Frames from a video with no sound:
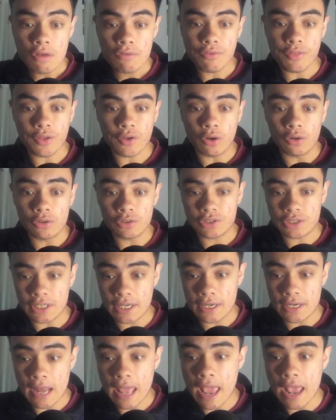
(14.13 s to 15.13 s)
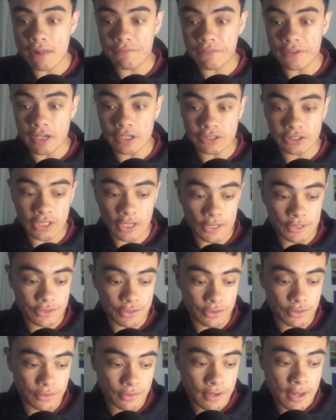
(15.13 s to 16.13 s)
for the content and videos that I
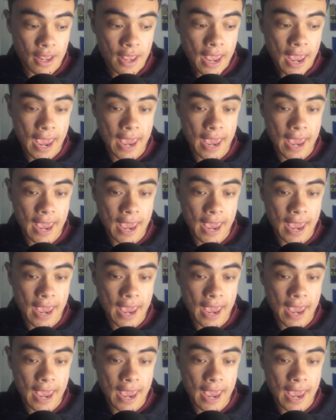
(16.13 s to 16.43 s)
do,